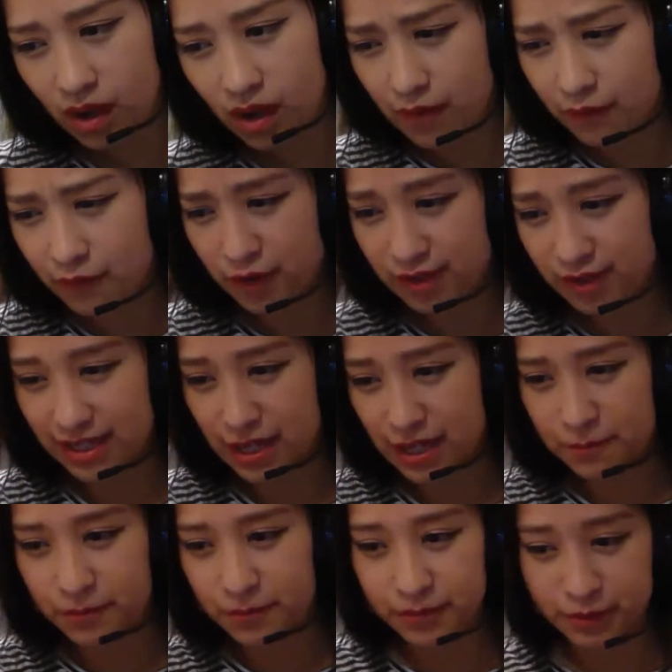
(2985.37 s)
For
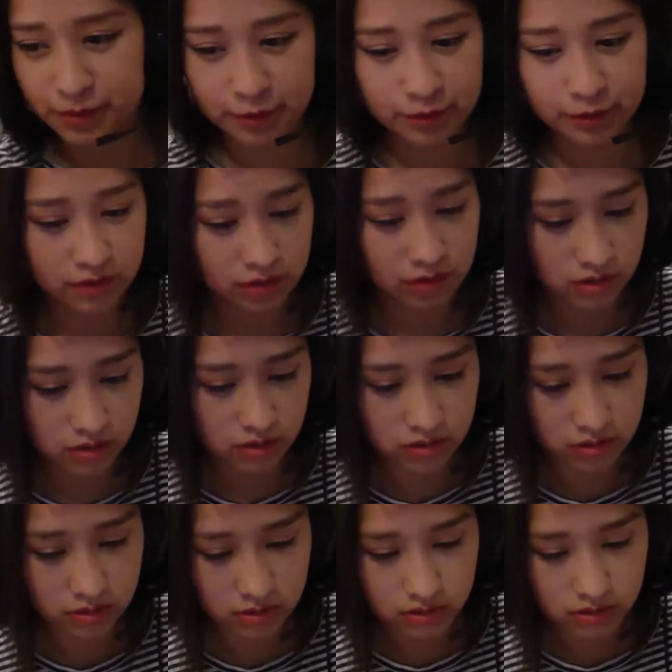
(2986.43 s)
example,
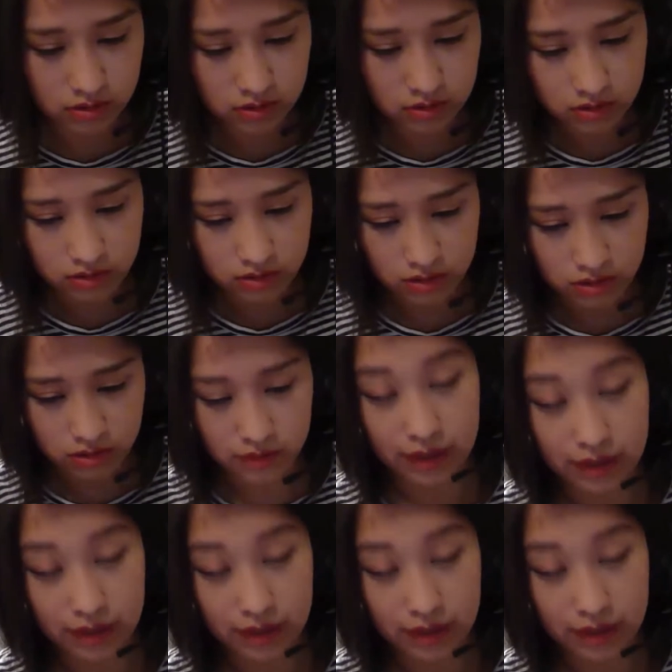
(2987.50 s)
okay,